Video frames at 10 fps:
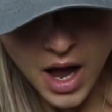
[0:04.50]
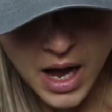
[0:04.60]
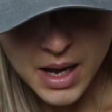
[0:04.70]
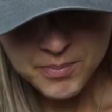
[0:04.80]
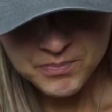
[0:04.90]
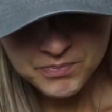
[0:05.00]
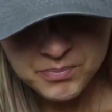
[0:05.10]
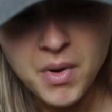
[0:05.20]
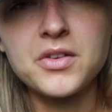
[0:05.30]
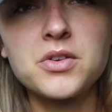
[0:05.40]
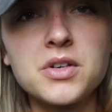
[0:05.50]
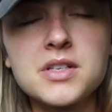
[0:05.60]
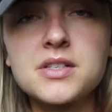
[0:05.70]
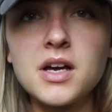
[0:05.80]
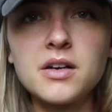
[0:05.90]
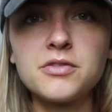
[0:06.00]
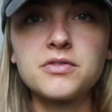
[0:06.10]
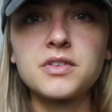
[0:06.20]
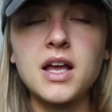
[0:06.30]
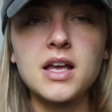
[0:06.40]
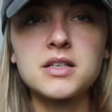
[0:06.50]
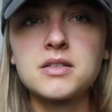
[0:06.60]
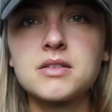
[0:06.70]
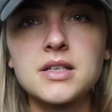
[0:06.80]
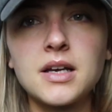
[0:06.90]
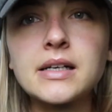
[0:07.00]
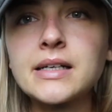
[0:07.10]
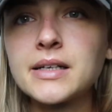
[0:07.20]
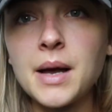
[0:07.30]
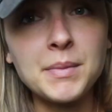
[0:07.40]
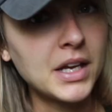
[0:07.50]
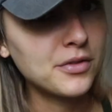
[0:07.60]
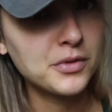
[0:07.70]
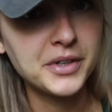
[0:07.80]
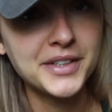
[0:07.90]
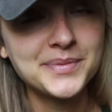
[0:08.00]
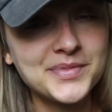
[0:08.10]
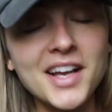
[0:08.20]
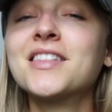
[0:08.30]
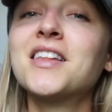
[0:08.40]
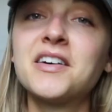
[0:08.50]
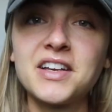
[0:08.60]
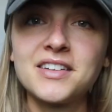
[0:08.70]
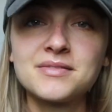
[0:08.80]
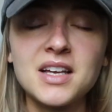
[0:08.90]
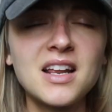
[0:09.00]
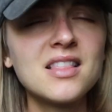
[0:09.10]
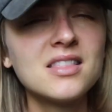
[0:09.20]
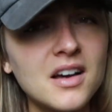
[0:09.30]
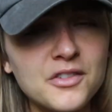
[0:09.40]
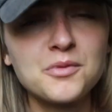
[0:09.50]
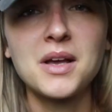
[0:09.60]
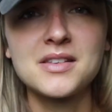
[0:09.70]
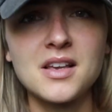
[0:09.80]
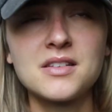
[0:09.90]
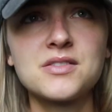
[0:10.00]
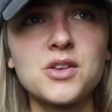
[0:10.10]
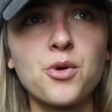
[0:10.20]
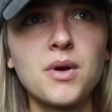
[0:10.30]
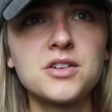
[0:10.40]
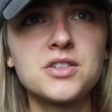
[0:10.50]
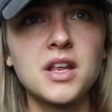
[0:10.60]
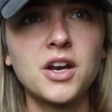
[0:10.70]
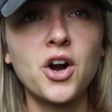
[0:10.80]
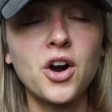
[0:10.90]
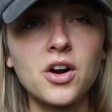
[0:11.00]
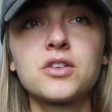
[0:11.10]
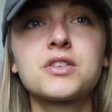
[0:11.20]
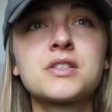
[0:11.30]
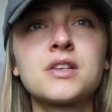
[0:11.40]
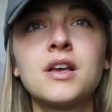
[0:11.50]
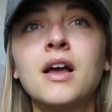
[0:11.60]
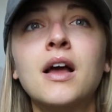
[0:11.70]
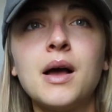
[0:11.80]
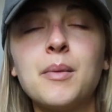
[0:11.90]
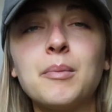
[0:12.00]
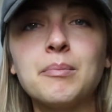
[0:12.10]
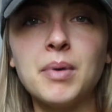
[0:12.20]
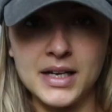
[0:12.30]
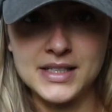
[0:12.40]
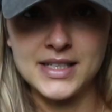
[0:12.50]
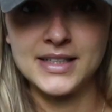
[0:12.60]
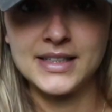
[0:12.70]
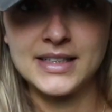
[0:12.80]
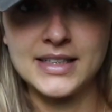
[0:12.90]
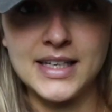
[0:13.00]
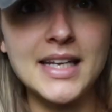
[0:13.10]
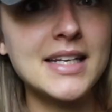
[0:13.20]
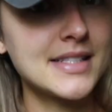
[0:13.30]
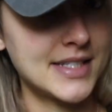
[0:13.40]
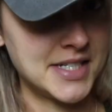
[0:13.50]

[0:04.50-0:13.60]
Um, motherhood is tough and uh, I'm here for it. I love it and I love my son so much that it hurts, but it is